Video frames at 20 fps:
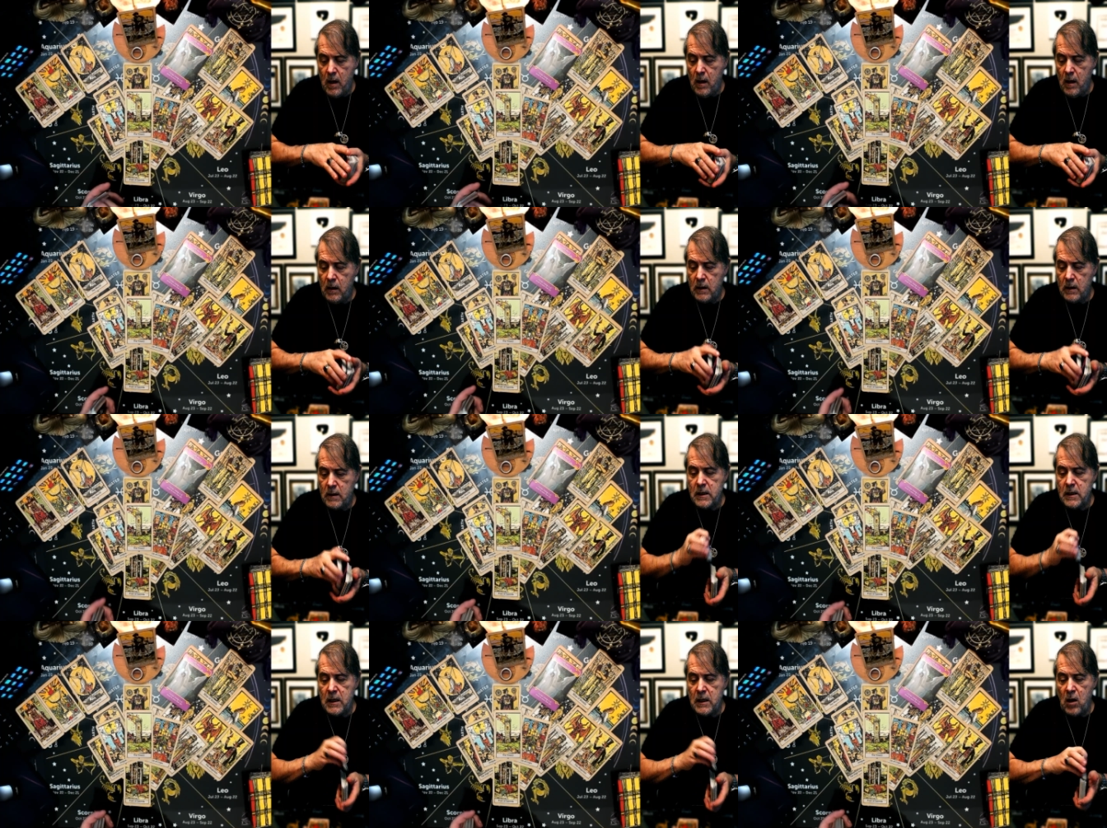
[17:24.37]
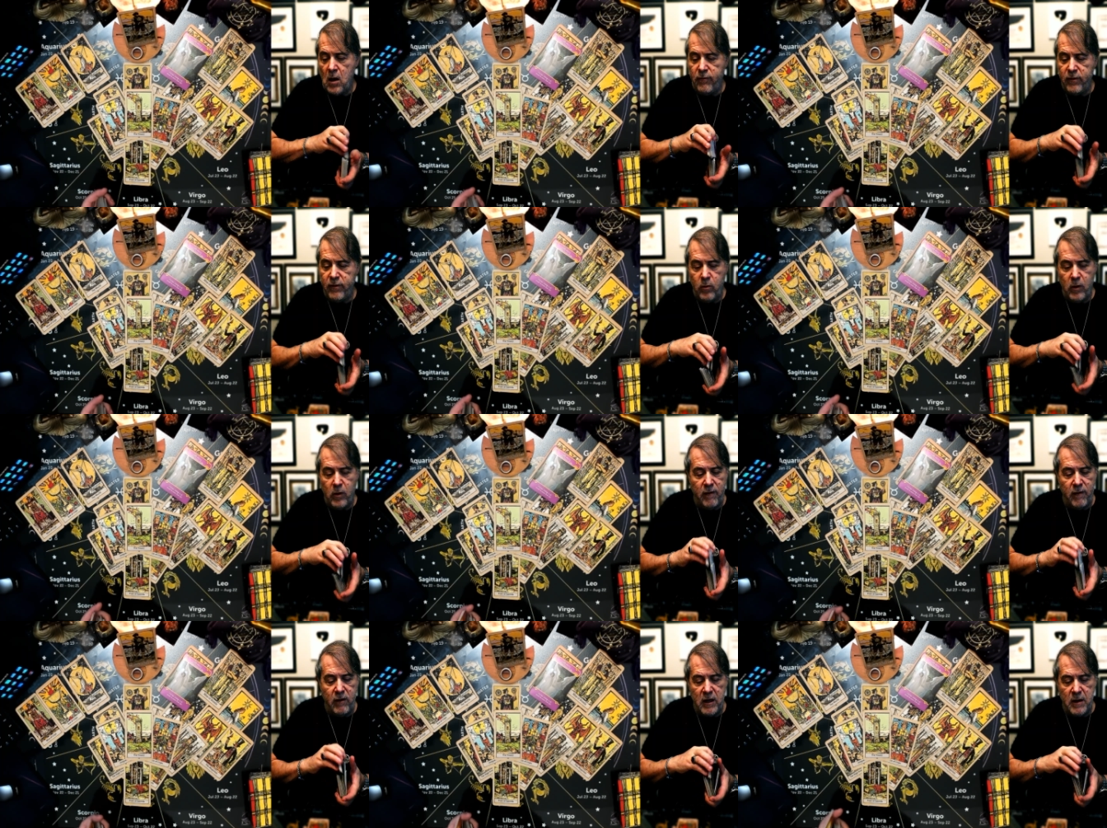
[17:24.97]
So, if you
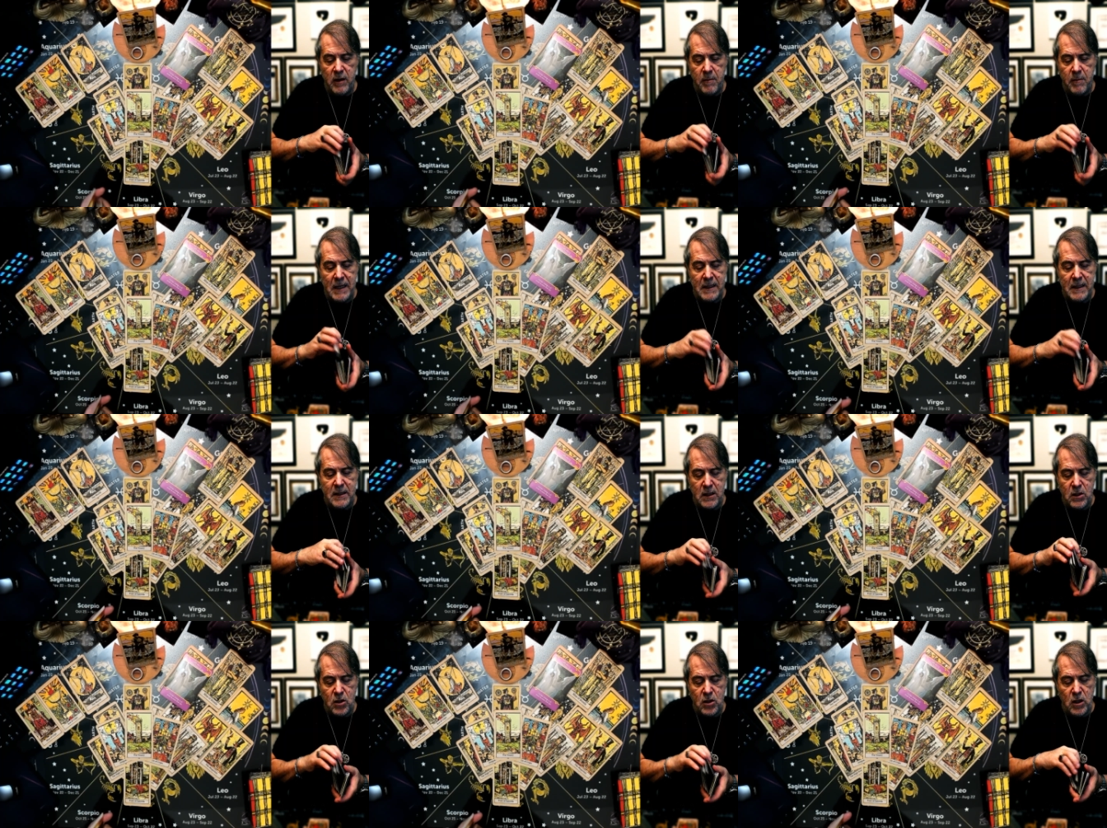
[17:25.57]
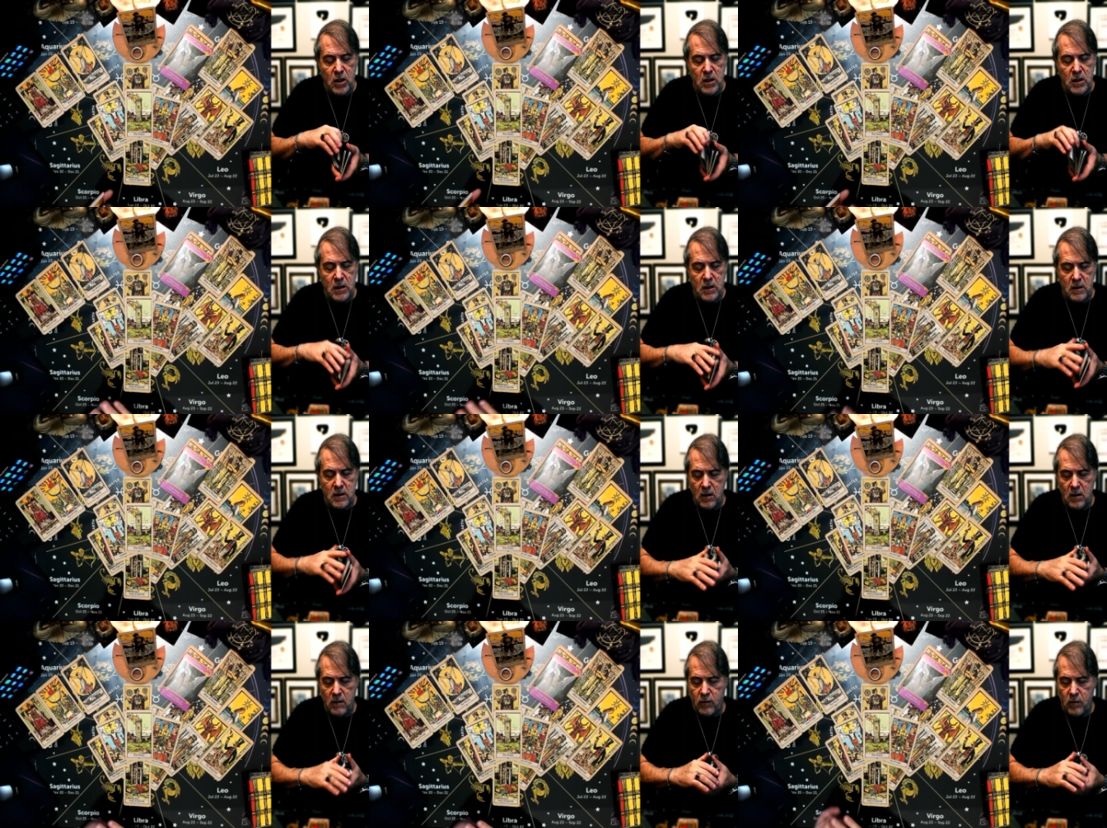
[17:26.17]
have any
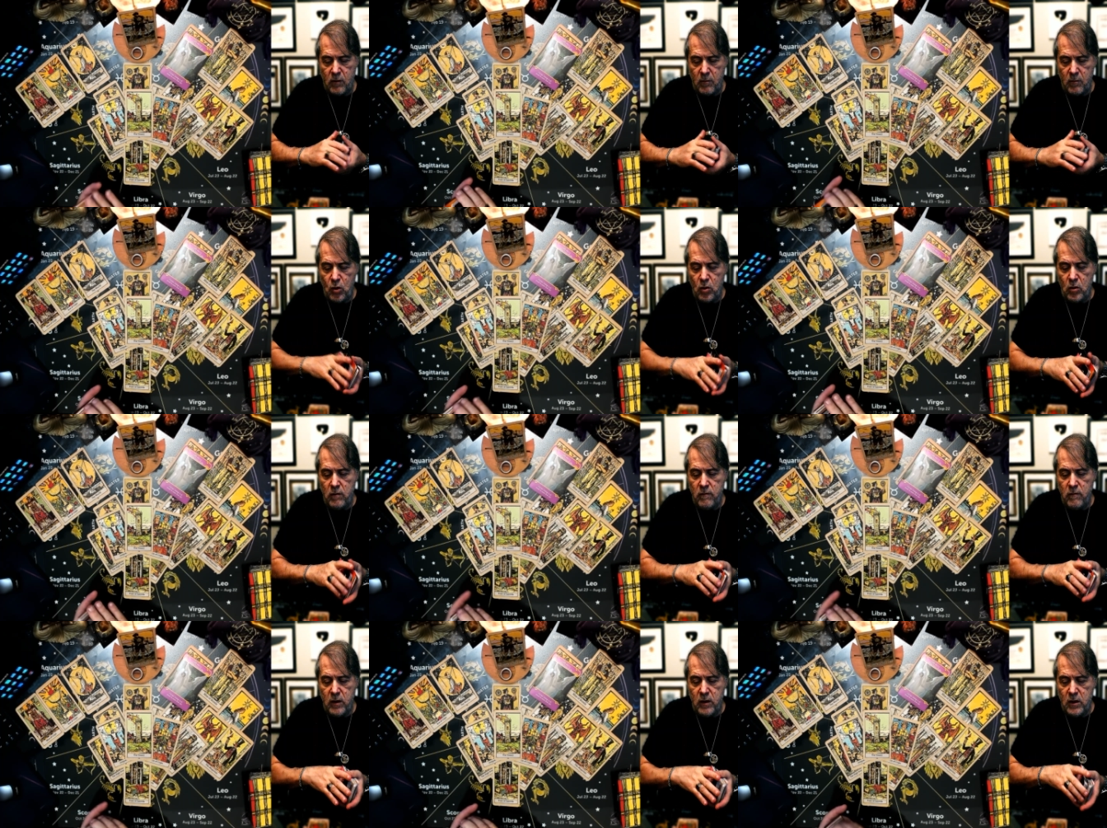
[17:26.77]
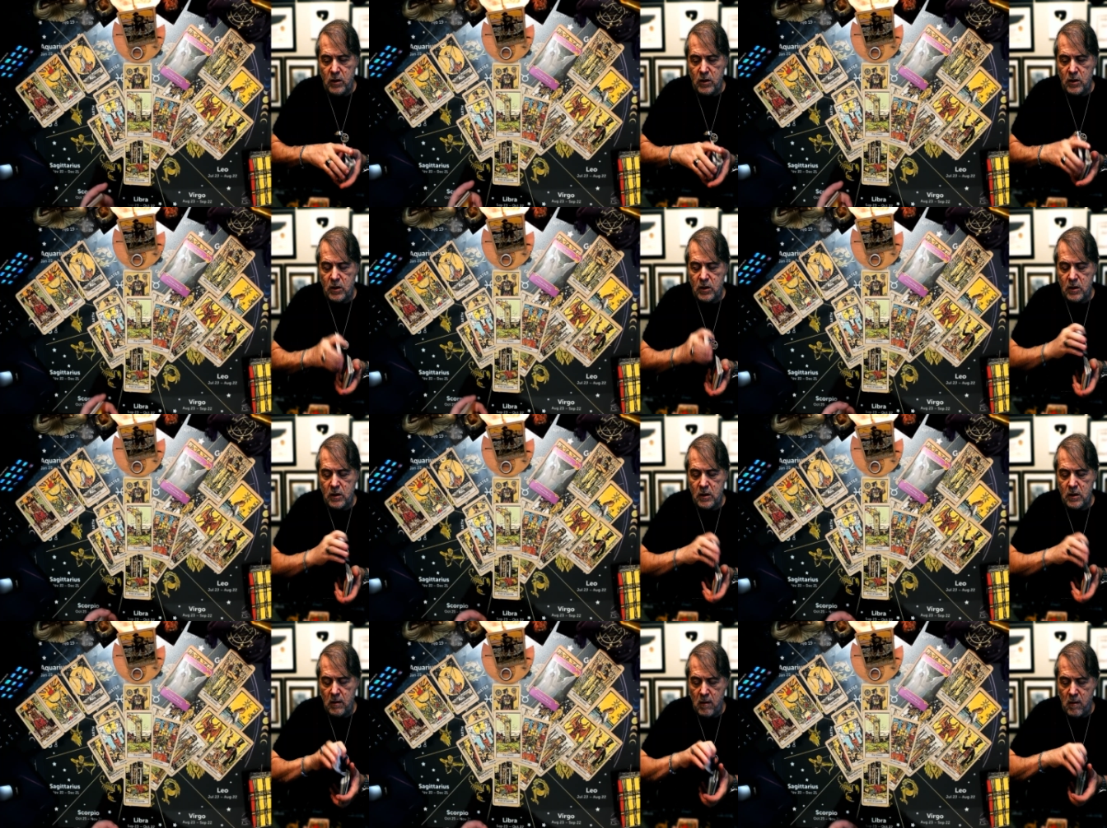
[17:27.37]
messages from the
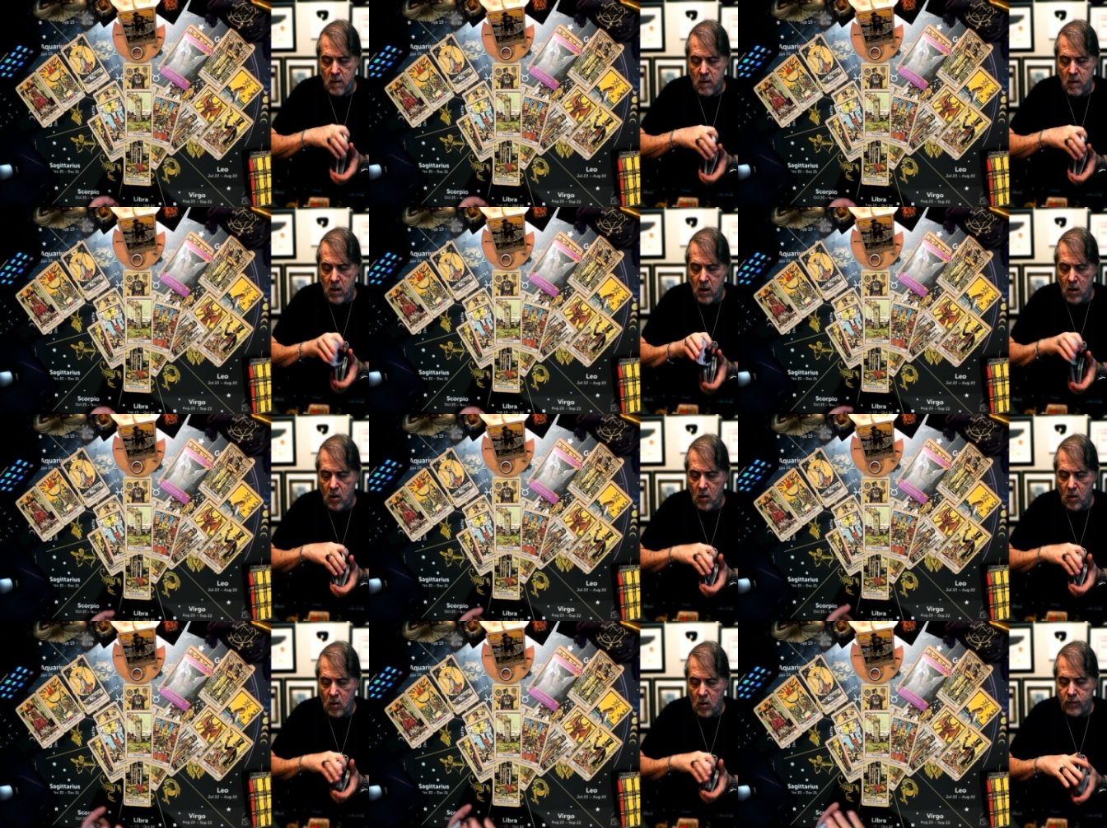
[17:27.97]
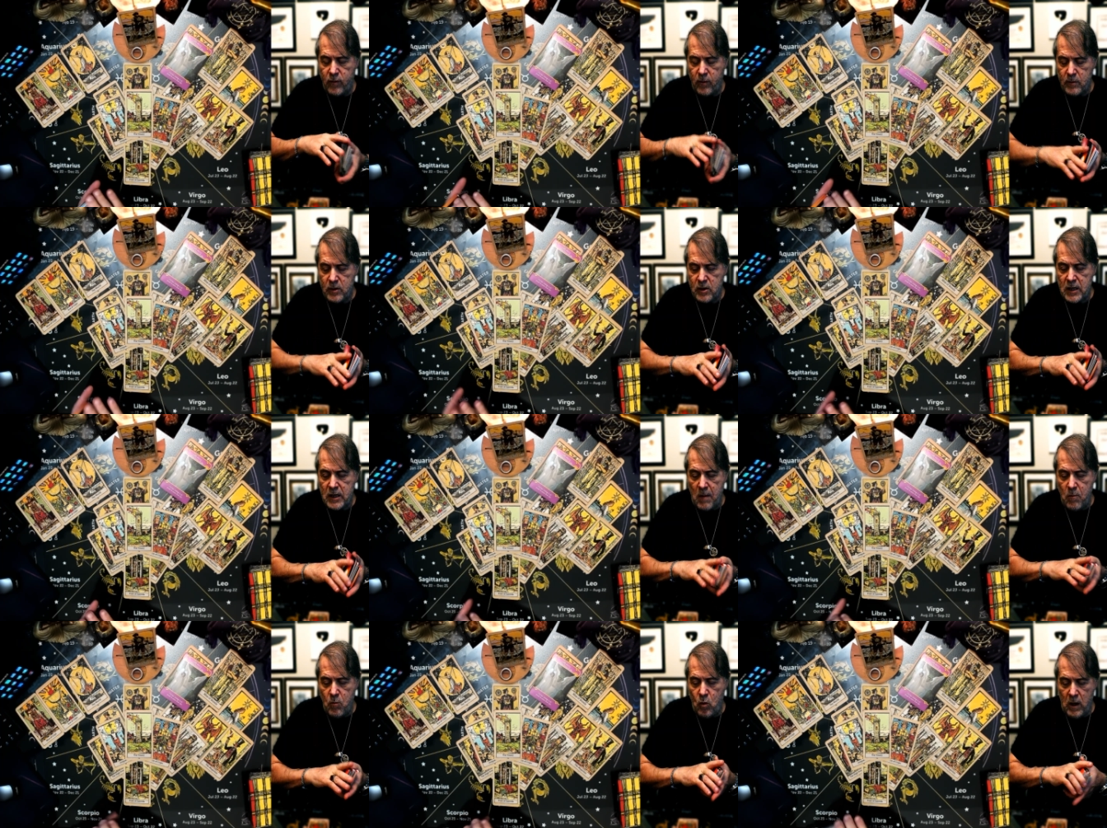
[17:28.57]
universe or from
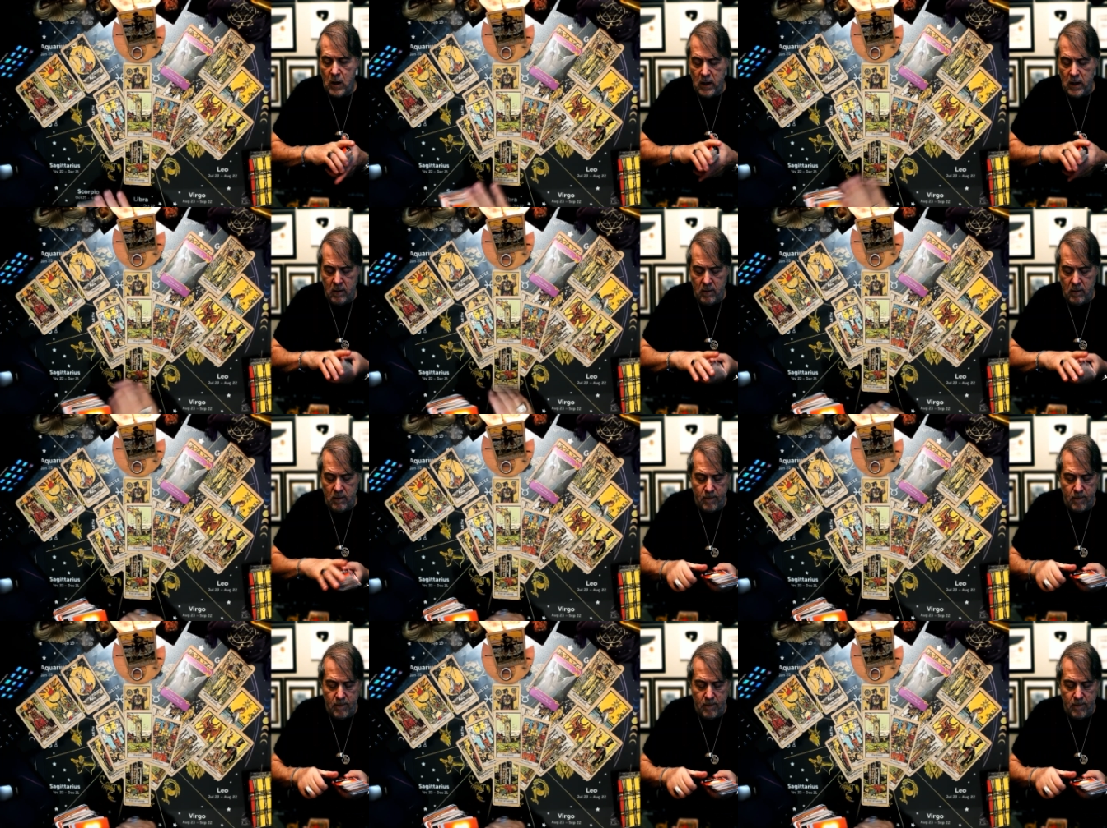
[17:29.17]
someone,